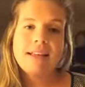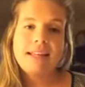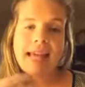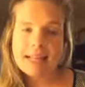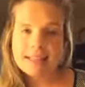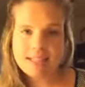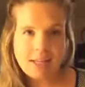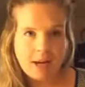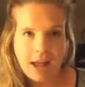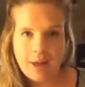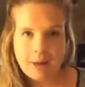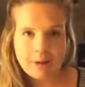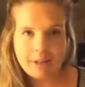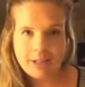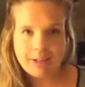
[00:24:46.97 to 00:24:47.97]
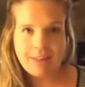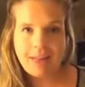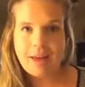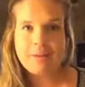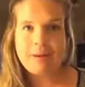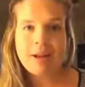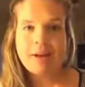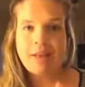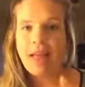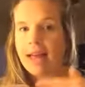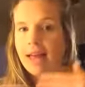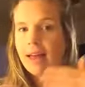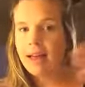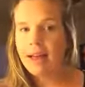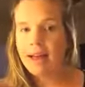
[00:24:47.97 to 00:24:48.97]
Kesley and I on here. Like we are like